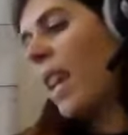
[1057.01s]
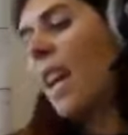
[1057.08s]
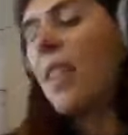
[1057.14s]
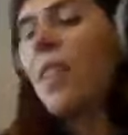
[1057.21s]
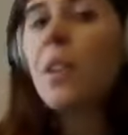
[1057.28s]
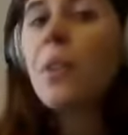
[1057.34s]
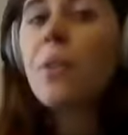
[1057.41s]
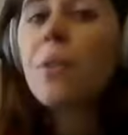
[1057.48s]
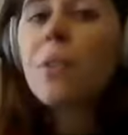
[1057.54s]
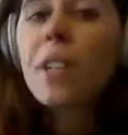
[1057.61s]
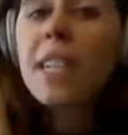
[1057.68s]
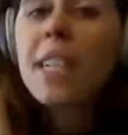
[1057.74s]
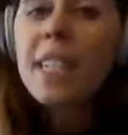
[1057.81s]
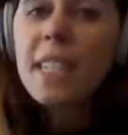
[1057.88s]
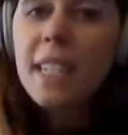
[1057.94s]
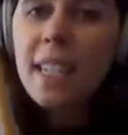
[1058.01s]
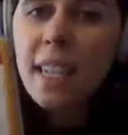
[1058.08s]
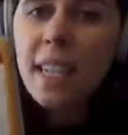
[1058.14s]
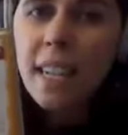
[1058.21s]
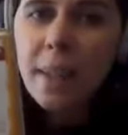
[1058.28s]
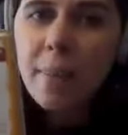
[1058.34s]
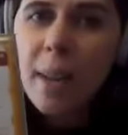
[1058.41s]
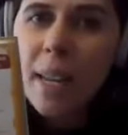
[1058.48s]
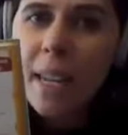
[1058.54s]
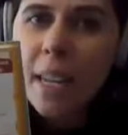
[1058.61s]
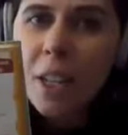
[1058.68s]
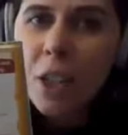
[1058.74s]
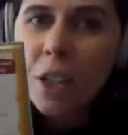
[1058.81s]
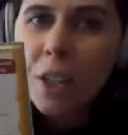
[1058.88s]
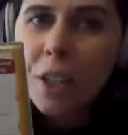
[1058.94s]
And then reasoning,
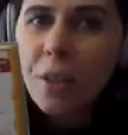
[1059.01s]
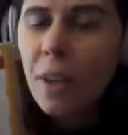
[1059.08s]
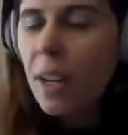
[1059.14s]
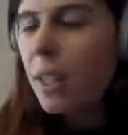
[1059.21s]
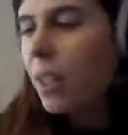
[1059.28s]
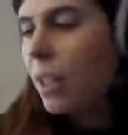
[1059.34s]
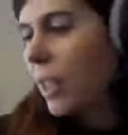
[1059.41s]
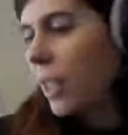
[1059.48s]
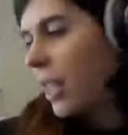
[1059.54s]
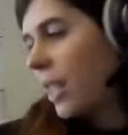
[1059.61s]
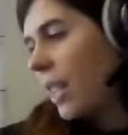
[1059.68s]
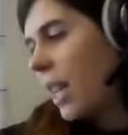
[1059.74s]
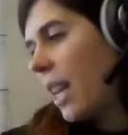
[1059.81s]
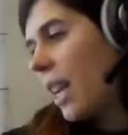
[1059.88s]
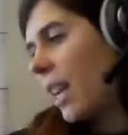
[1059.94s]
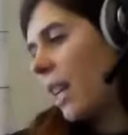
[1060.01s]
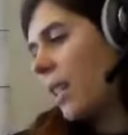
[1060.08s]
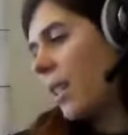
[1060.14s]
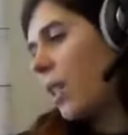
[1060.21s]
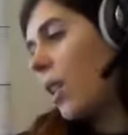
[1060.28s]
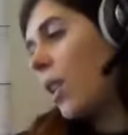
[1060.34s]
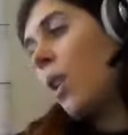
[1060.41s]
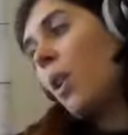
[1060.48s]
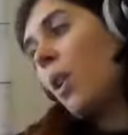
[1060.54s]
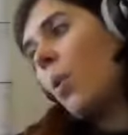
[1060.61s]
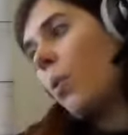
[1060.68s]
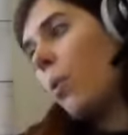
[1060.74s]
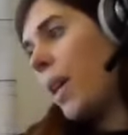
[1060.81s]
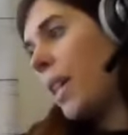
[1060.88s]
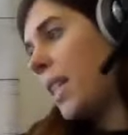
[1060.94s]
making sure you understand
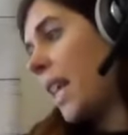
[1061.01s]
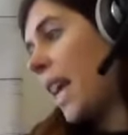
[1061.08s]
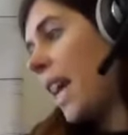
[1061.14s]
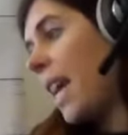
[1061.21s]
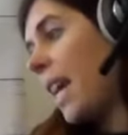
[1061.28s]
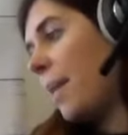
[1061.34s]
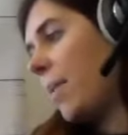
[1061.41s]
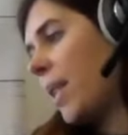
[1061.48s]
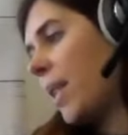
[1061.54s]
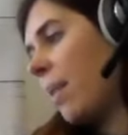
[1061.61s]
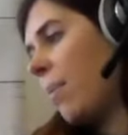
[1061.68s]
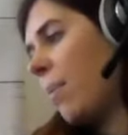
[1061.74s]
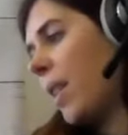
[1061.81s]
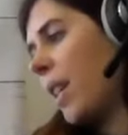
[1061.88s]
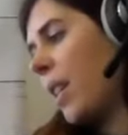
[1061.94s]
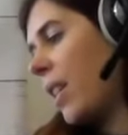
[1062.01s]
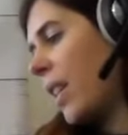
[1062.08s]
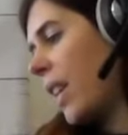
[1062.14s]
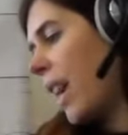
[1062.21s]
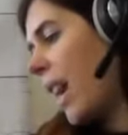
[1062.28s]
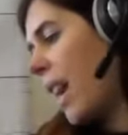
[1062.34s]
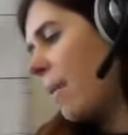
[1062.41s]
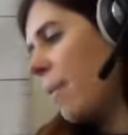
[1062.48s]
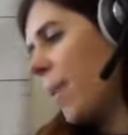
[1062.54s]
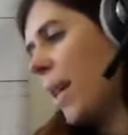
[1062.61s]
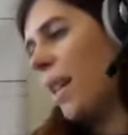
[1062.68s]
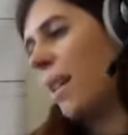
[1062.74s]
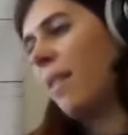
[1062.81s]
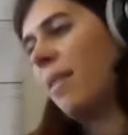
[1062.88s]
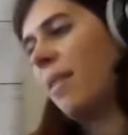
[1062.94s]
what time something could
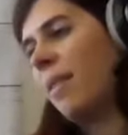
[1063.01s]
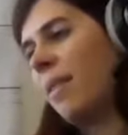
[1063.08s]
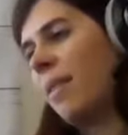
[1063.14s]
happen.